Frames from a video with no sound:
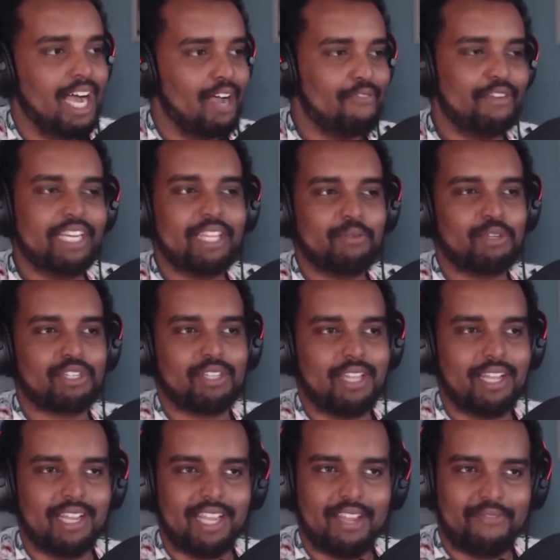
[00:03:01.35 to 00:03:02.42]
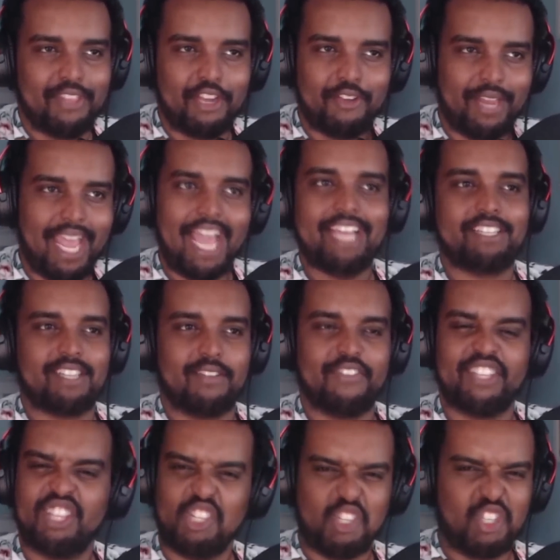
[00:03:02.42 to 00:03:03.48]
I feel like they were just like if they could add
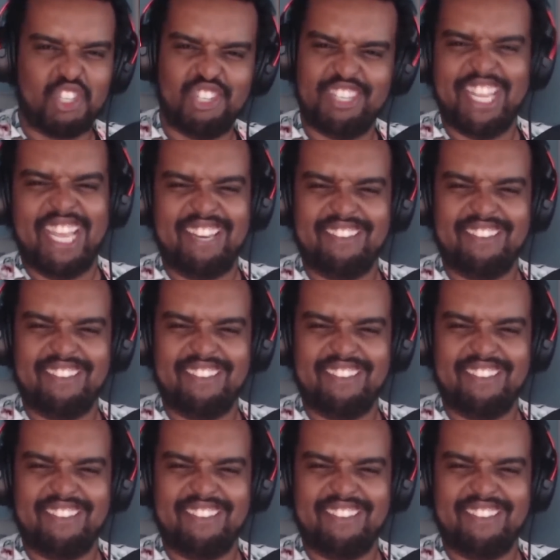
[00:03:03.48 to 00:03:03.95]
something, they just did.